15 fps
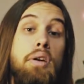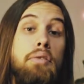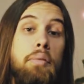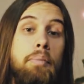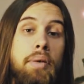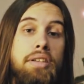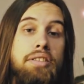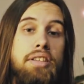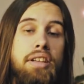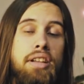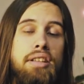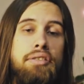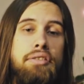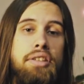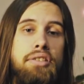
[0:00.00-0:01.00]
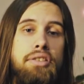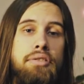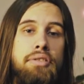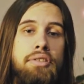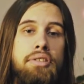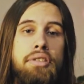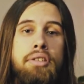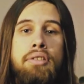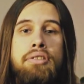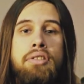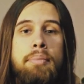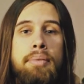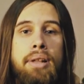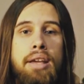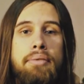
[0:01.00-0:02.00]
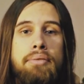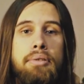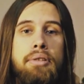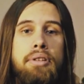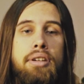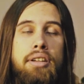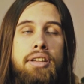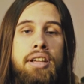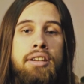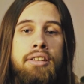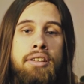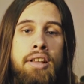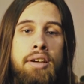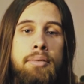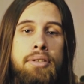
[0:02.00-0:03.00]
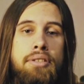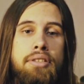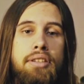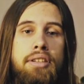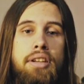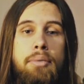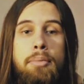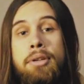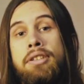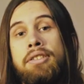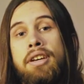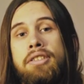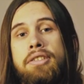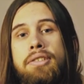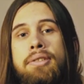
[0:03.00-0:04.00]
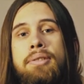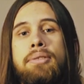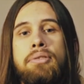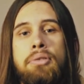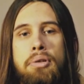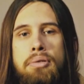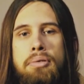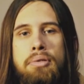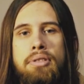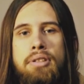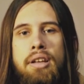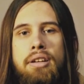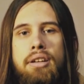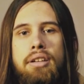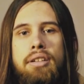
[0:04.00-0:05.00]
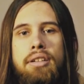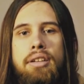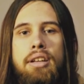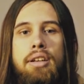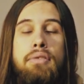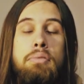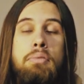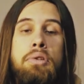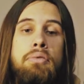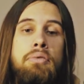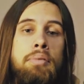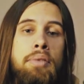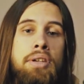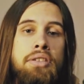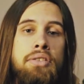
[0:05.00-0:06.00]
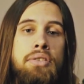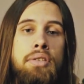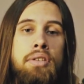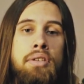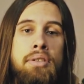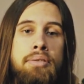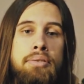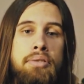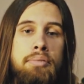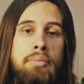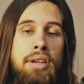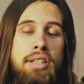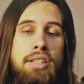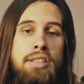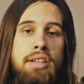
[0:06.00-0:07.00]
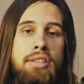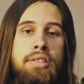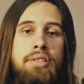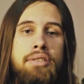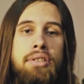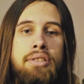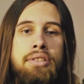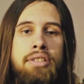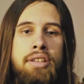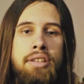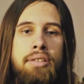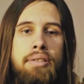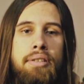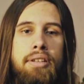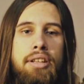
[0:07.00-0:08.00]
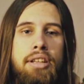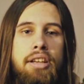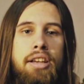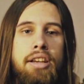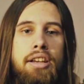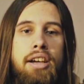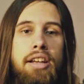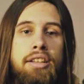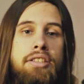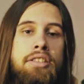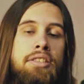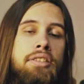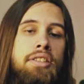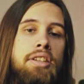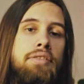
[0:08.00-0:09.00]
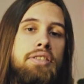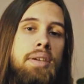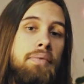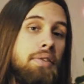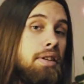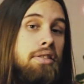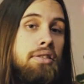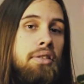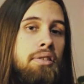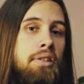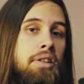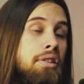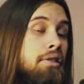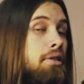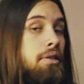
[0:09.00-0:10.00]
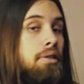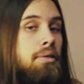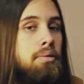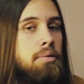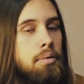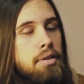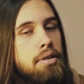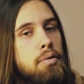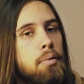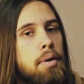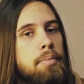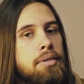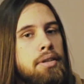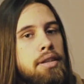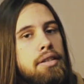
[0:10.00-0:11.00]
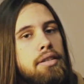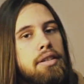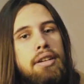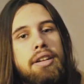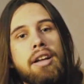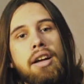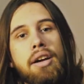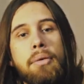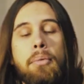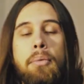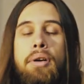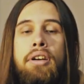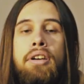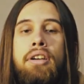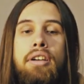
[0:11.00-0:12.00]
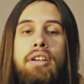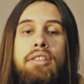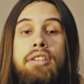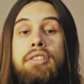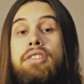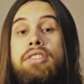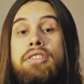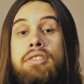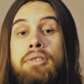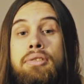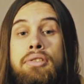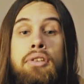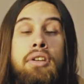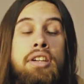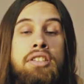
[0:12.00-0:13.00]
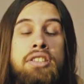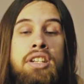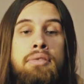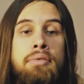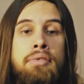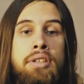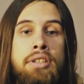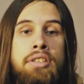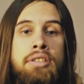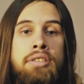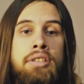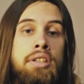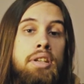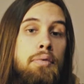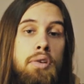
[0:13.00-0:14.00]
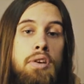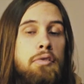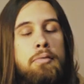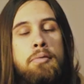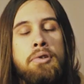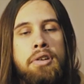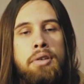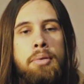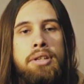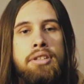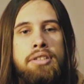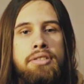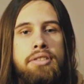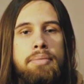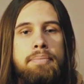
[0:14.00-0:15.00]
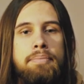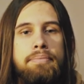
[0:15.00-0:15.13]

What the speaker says: you have a basic health insurance, you can also apply for a care allowance, which in Dutch is called zorgtoeslag. For more information, you can go to mynsaxion.nl. Additionally, if something is not clear, you can go to this website, where there is also a chat function if you have more questions.